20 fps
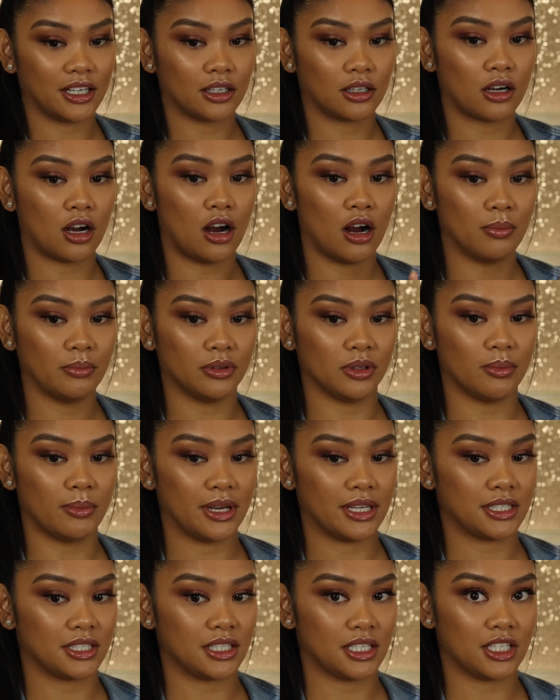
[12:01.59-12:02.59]

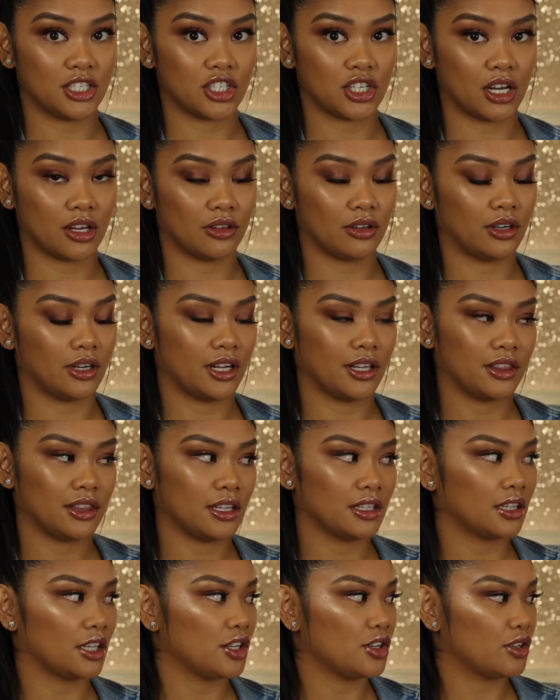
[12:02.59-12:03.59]
complements each other, and I
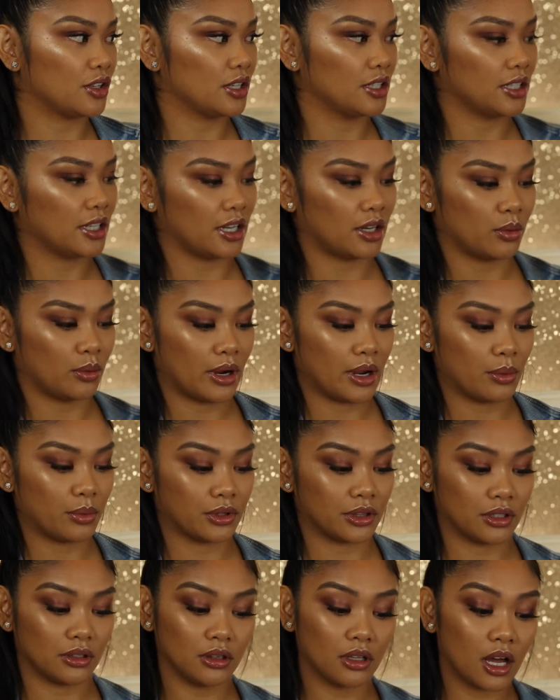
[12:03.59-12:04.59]
think that you can get away
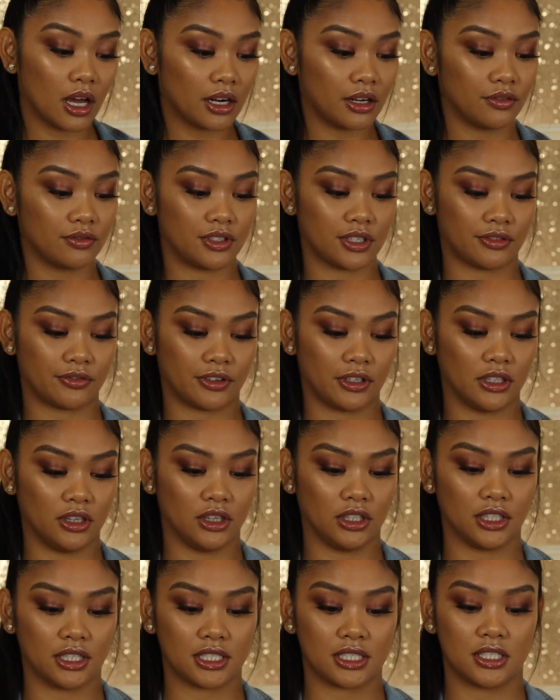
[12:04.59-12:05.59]
with a lot of
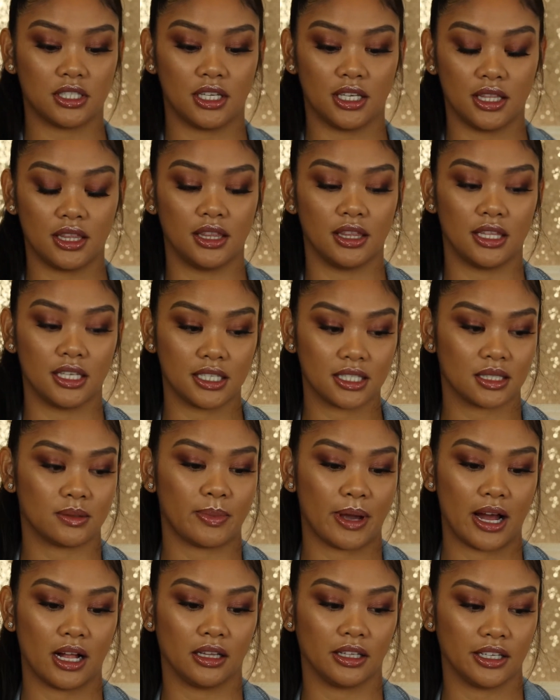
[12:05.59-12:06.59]
different looks in this
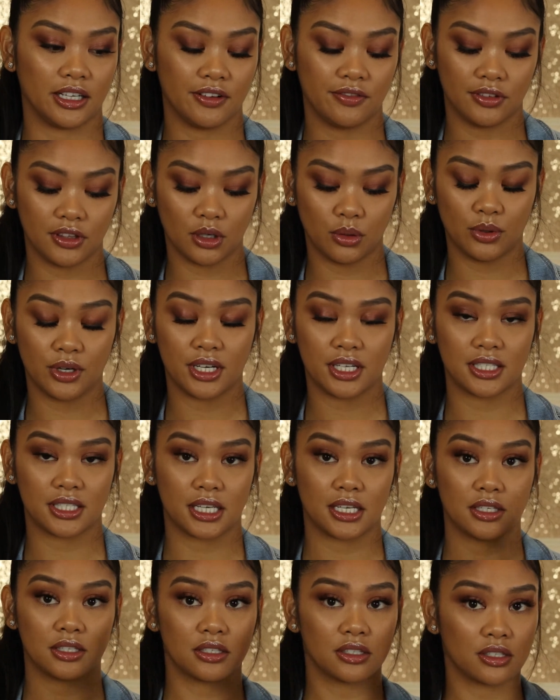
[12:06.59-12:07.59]
palette. Even though it is
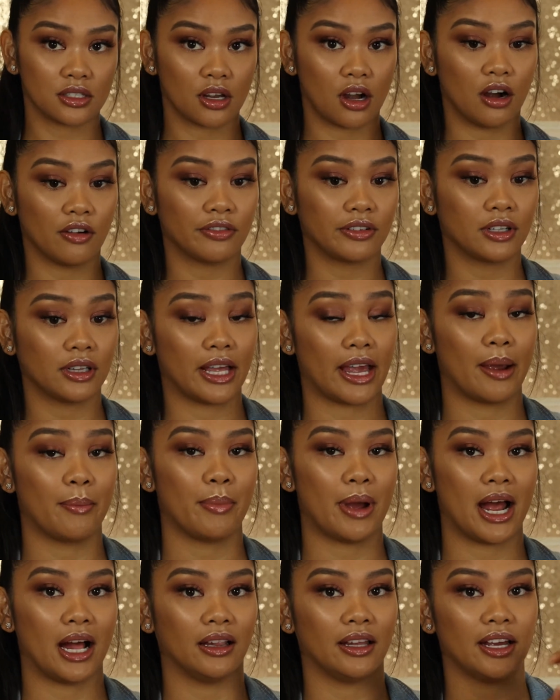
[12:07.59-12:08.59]
a soft
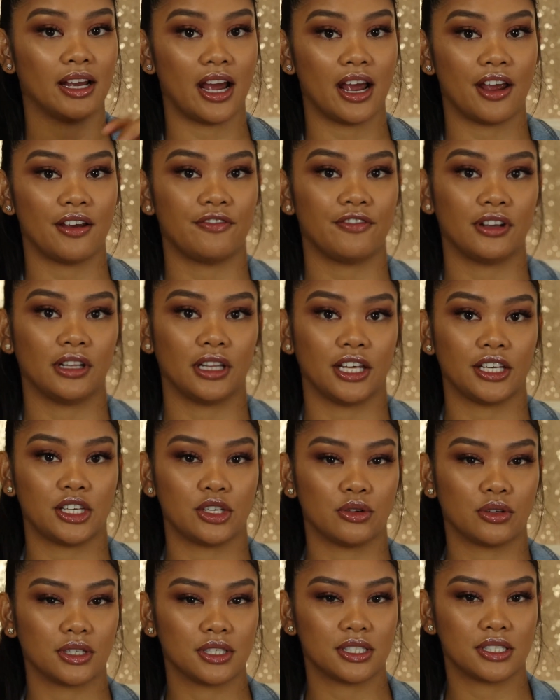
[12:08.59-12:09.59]
glam palette, I feel like
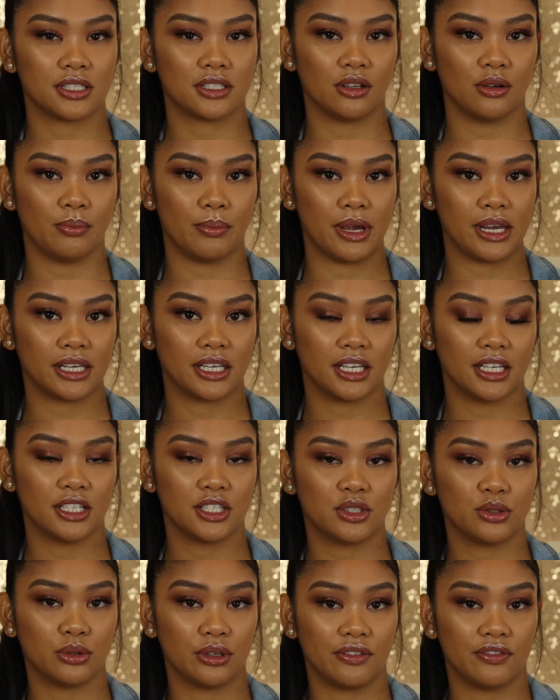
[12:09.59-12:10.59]
you can still make it
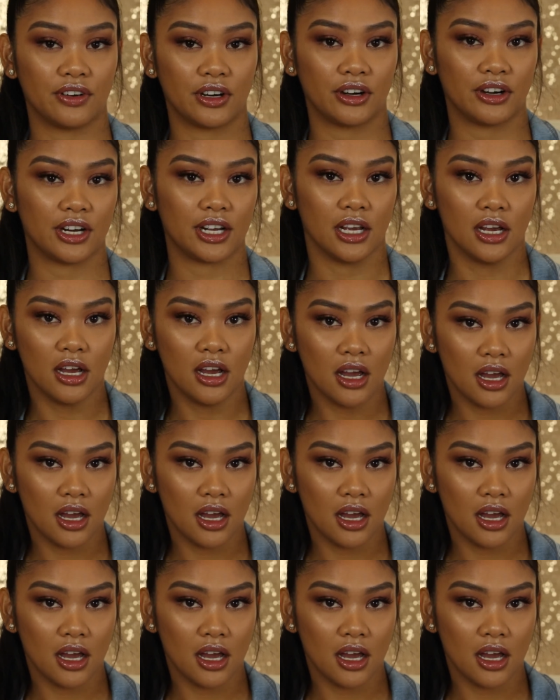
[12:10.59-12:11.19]
into a very